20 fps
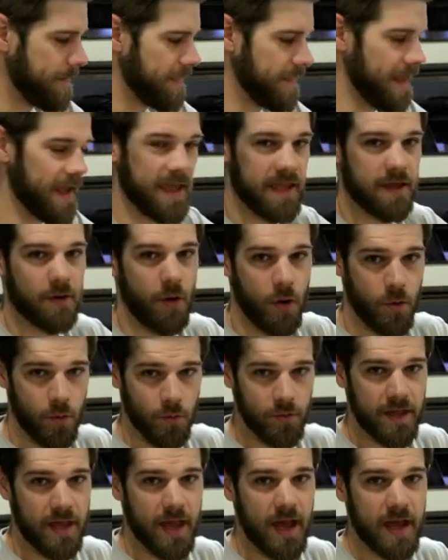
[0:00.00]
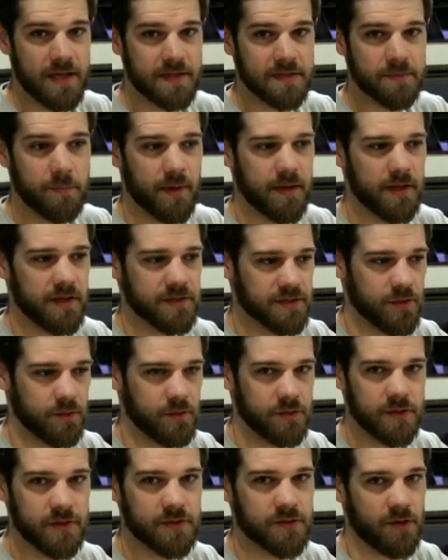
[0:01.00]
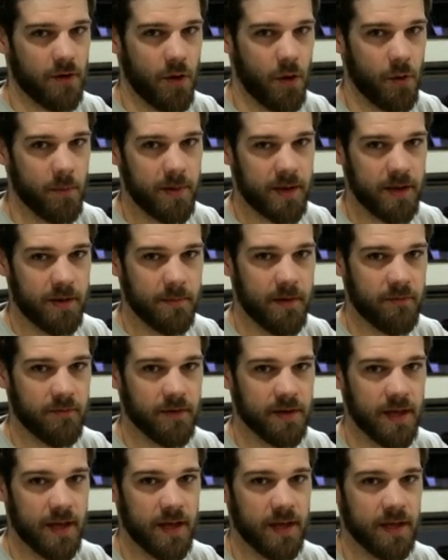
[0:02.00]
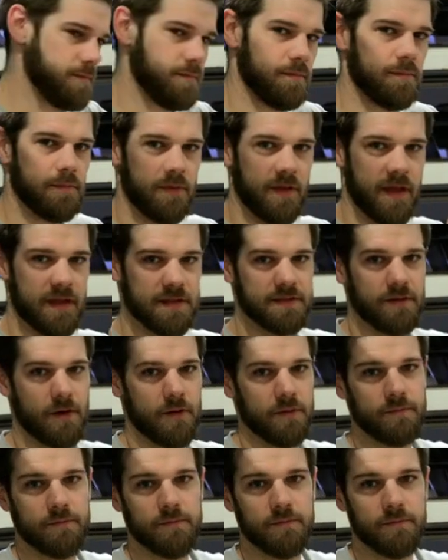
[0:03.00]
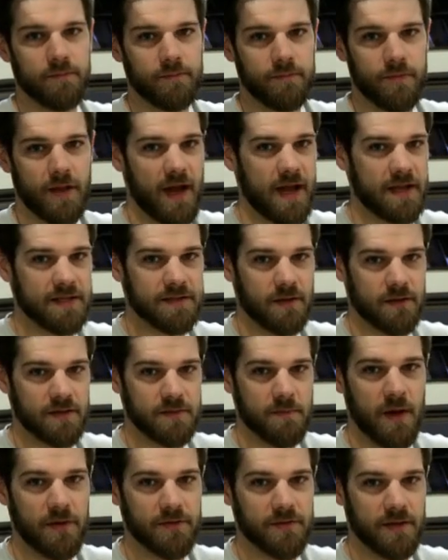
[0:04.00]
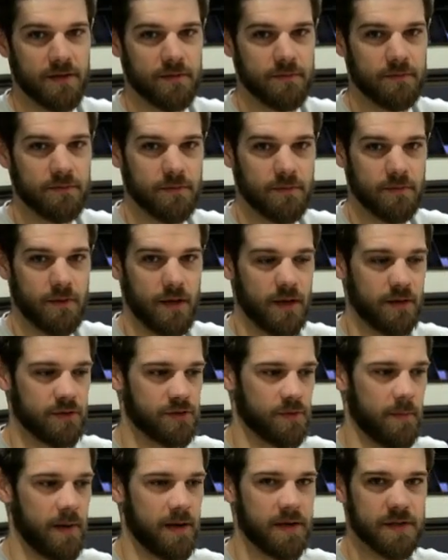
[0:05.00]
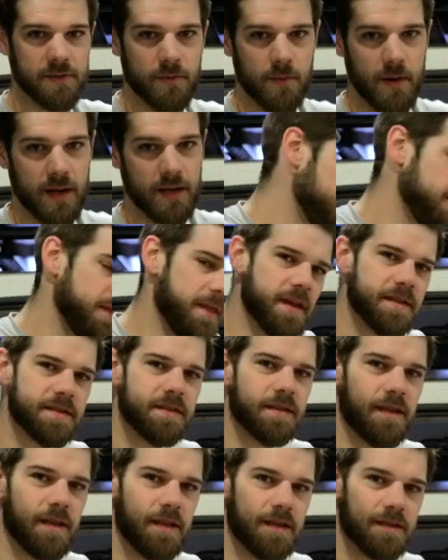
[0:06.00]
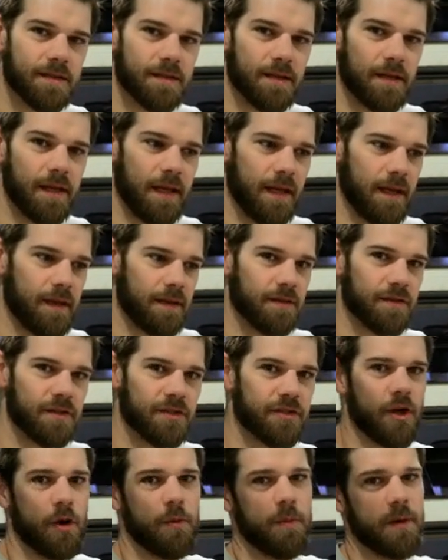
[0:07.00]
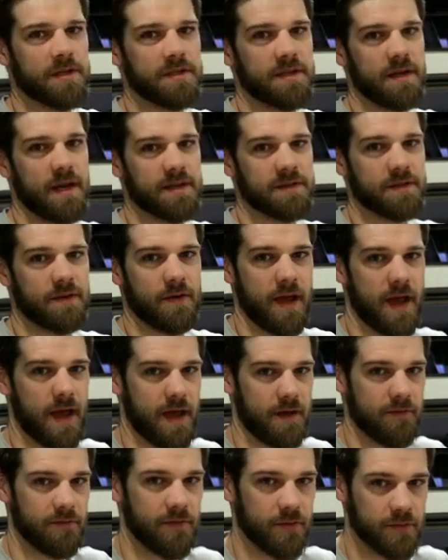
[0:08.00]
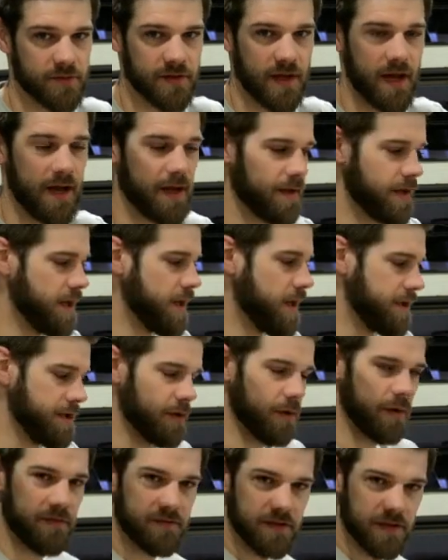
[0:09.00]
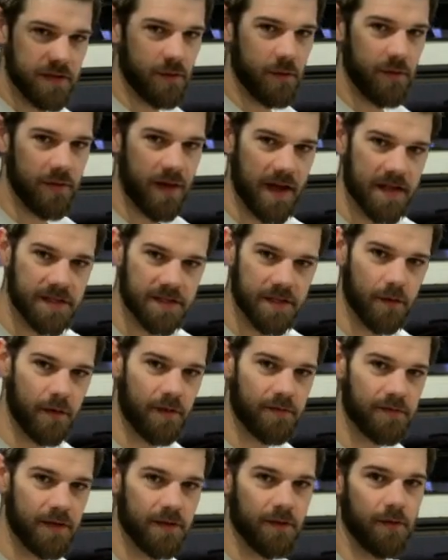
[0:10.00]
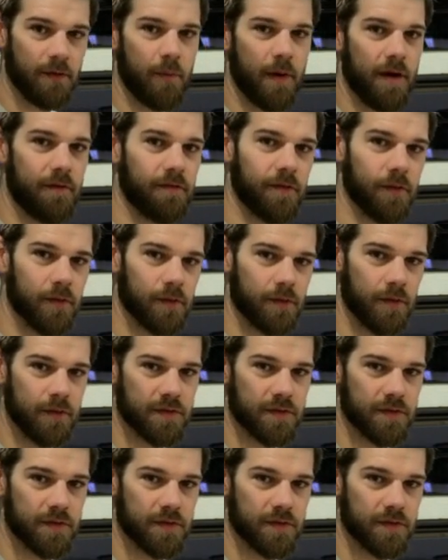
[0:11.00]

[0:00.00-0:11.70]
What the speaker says: They hold the ice, but as soon as you start opening them every day, the ice starts melting at a tremendous rate. This is like so much nicer to have. You don't have to deal with ice. You don't have to deal with wet food.